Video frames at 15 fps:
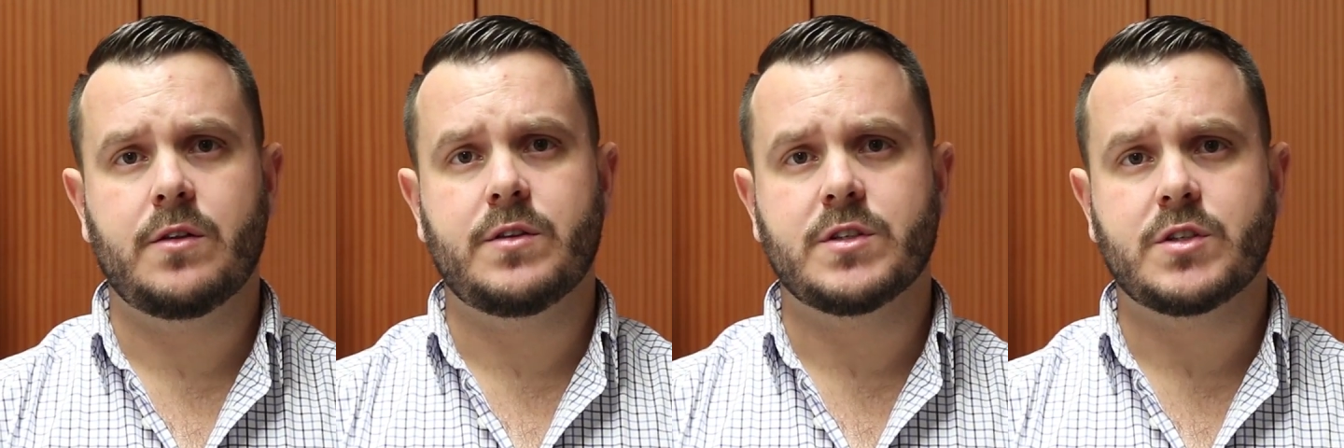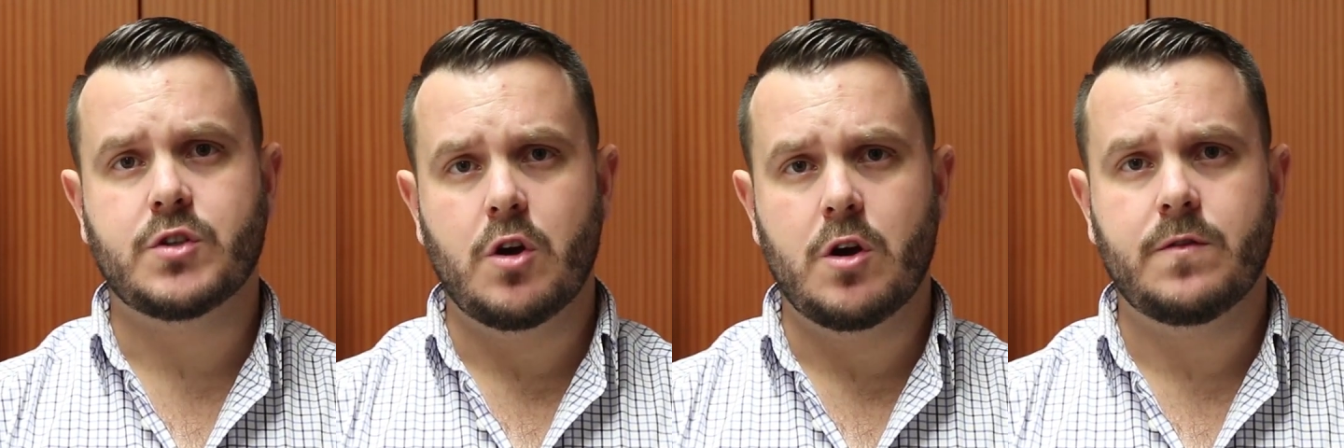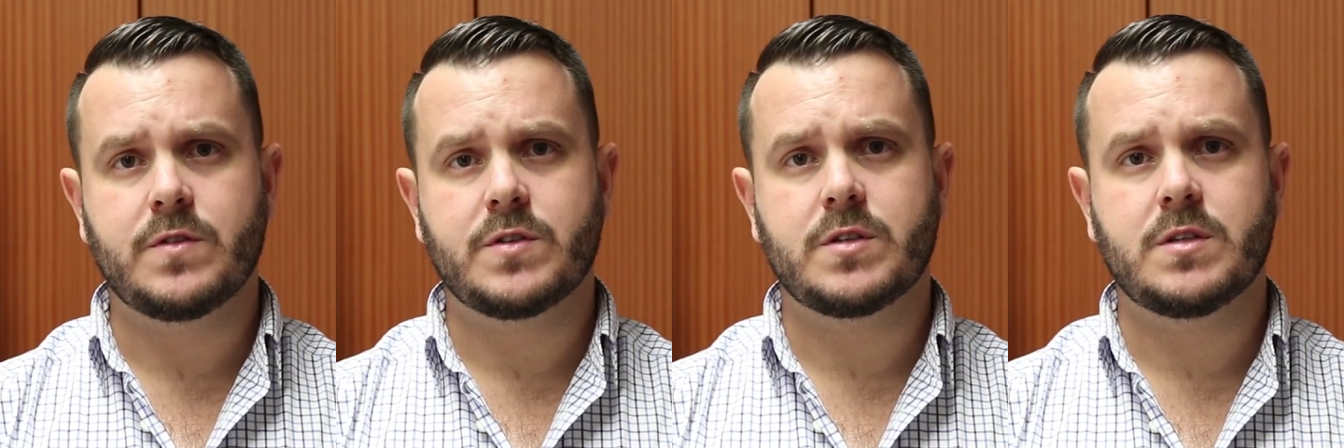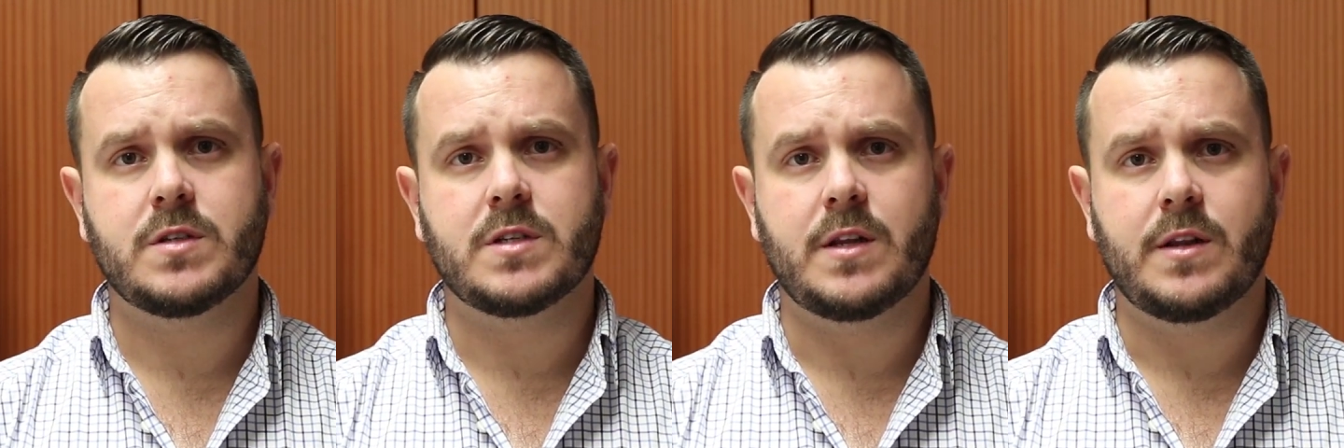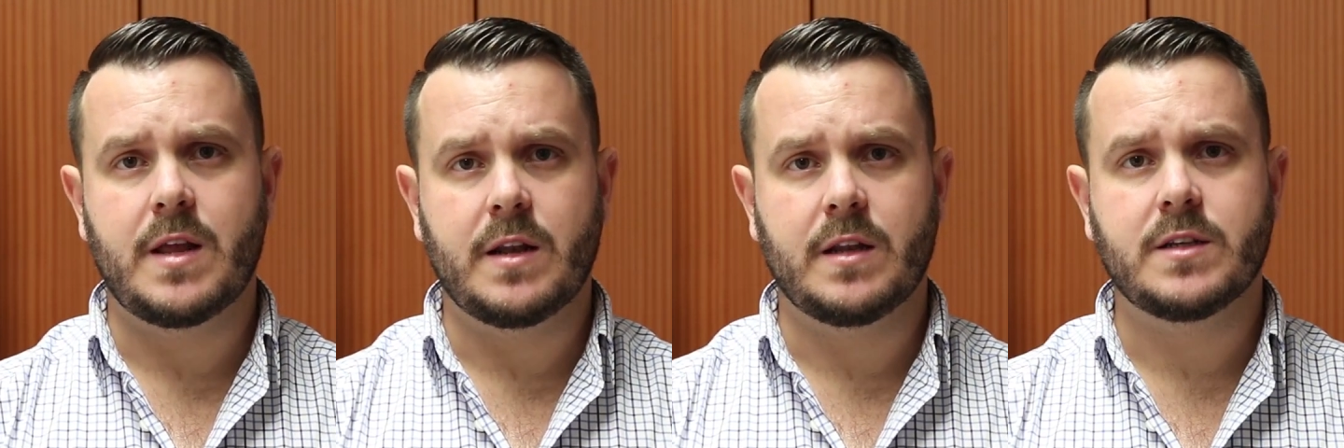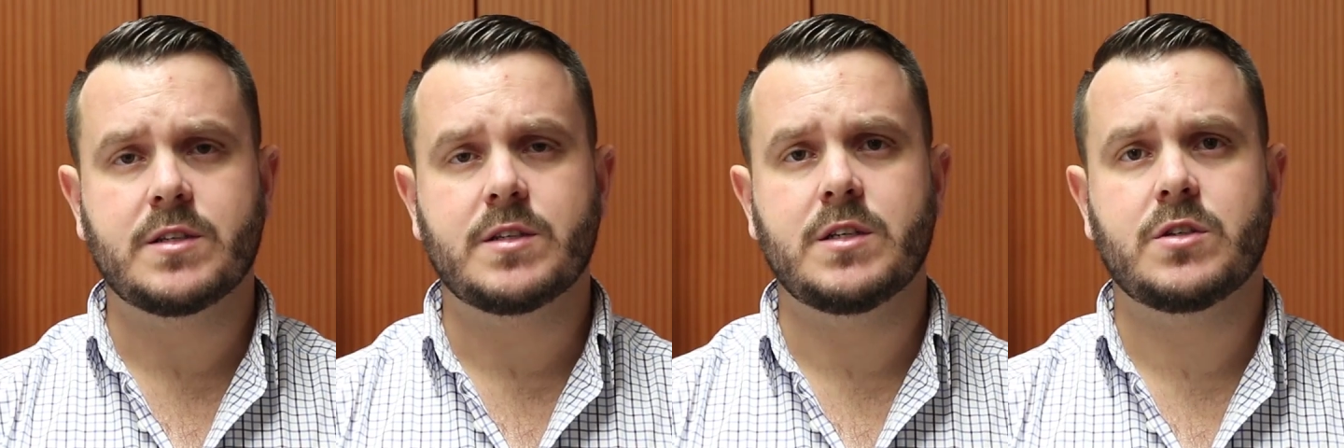the services, and then
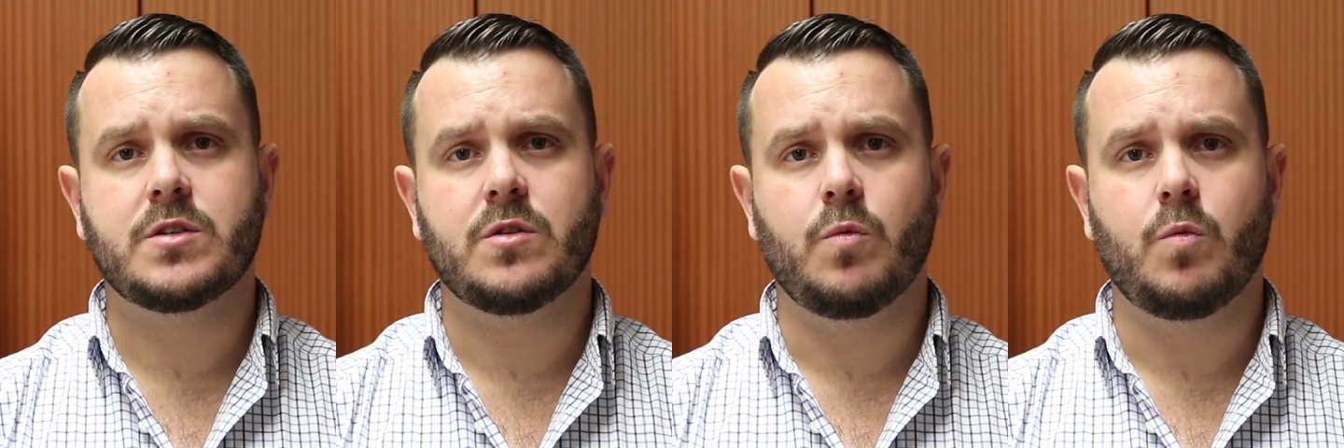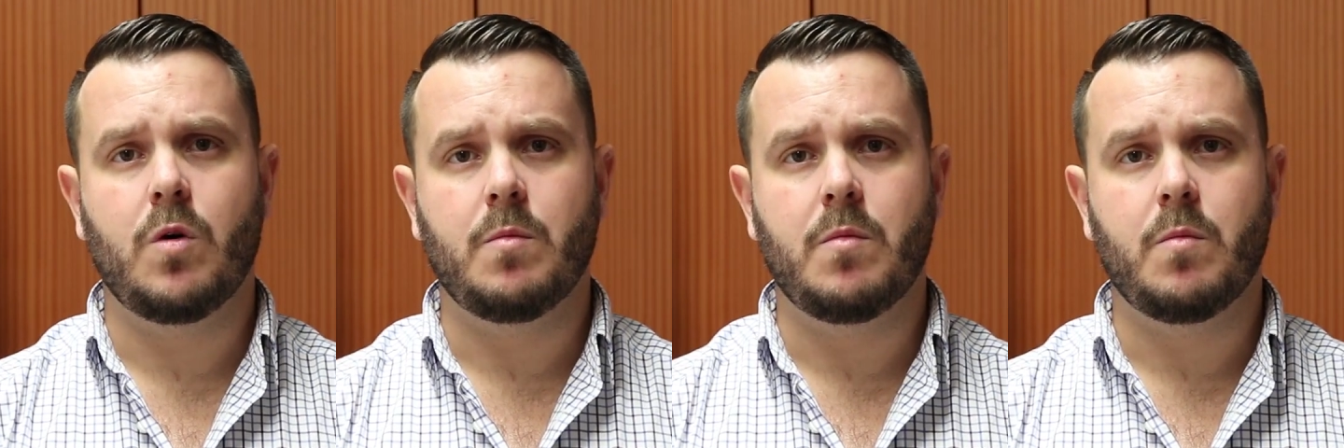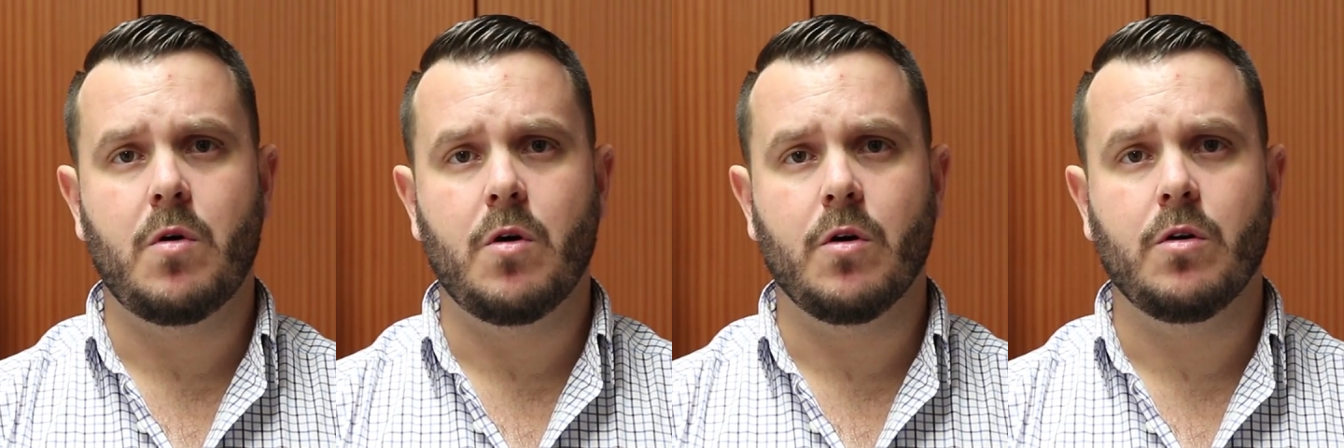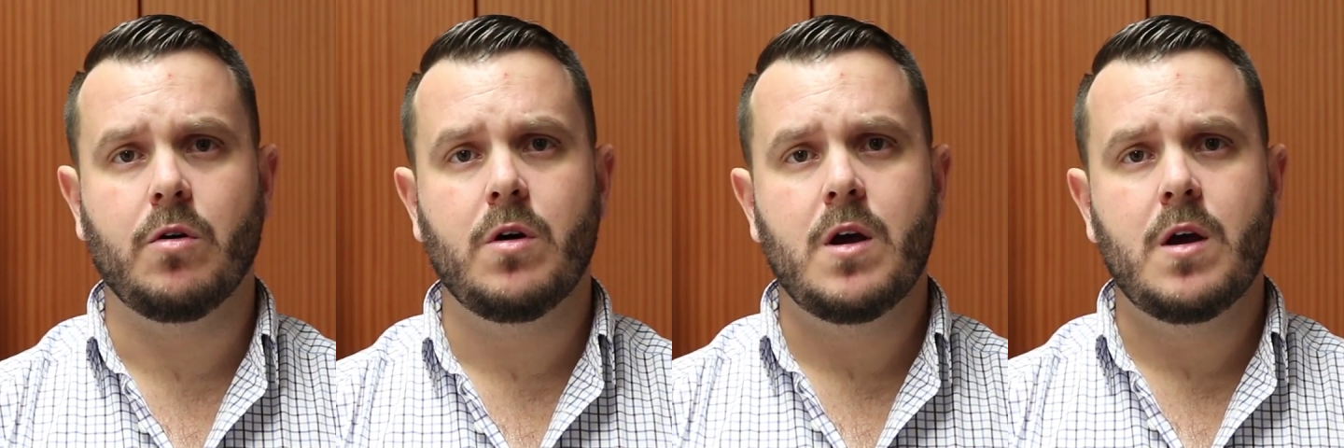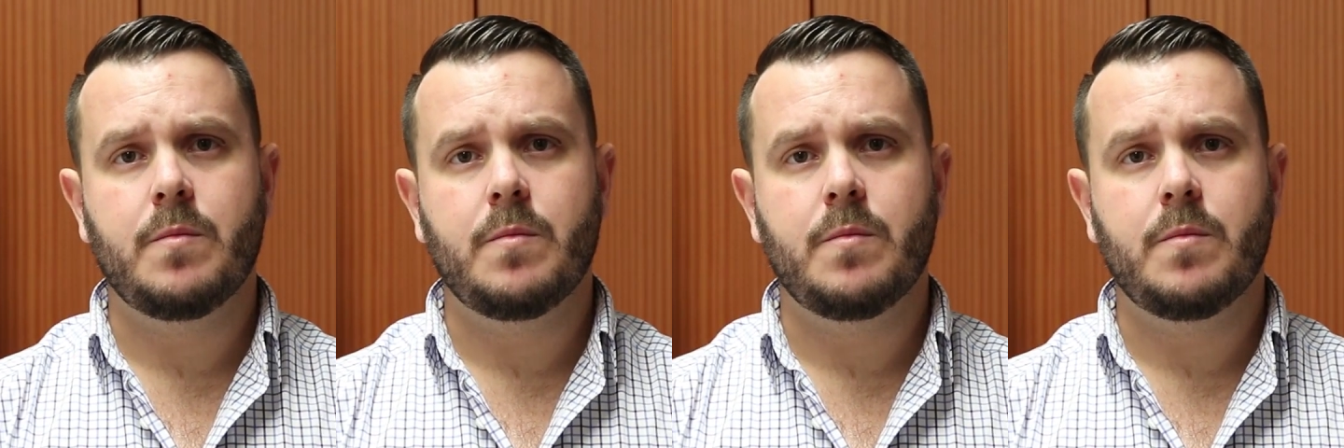listening to the war memorial,